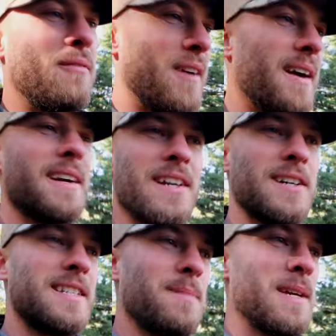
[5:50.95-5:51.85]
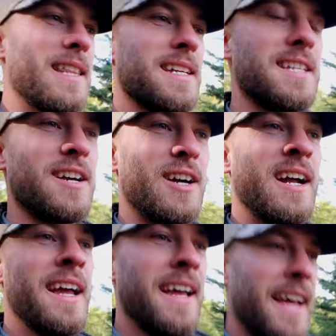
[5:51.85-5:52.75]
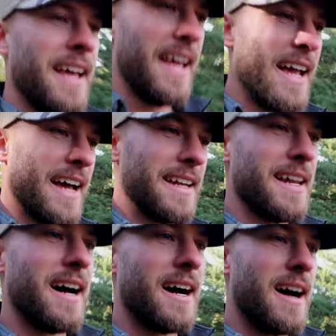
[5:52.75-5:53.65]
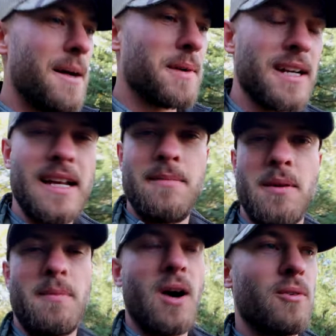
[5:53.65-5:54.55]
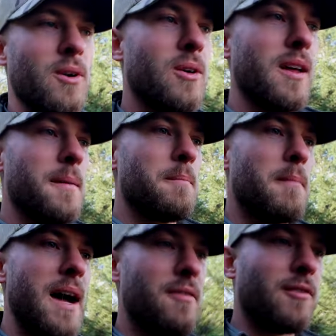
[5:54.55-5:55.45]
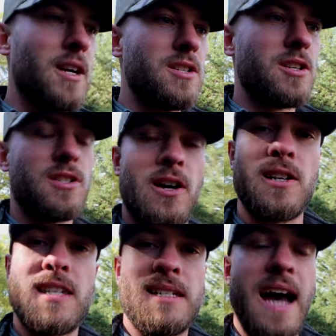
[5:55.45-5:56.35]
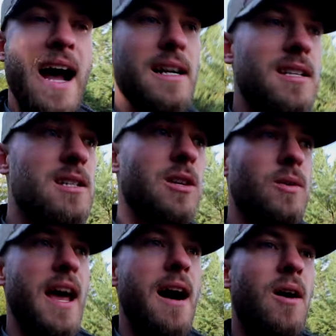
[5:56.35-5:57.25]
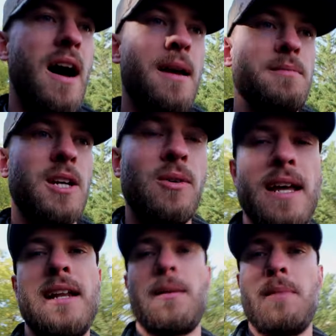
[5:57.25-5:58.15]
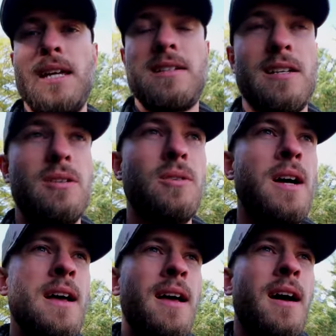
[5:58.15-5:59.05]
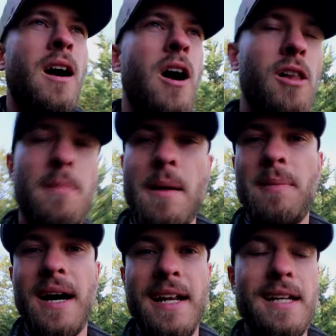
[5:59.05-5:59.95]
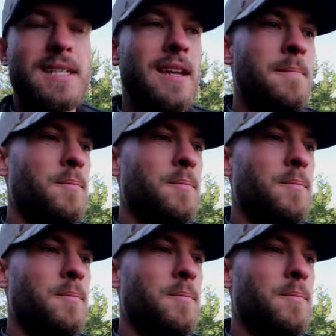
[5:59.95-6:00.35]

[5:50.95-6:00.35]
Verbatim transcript: very good to me this year and uh, I'm gonna keep the ball rolling. My freezers are stocked, so now I am donating meat to all of my buddies,